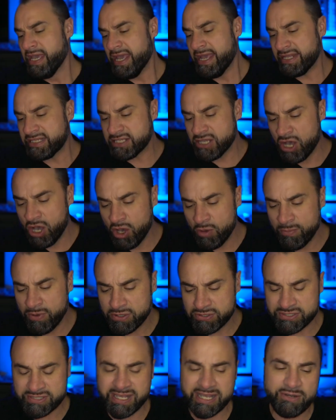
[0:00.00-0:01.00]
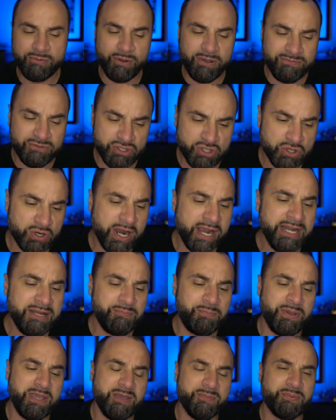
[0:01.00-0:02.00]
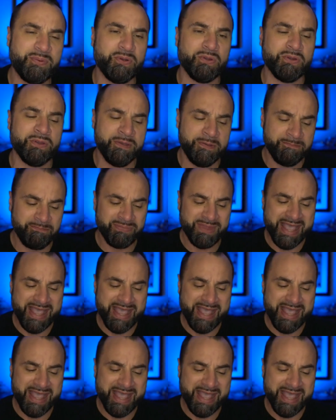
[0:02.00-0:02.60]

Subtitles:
It's almost like we've trained people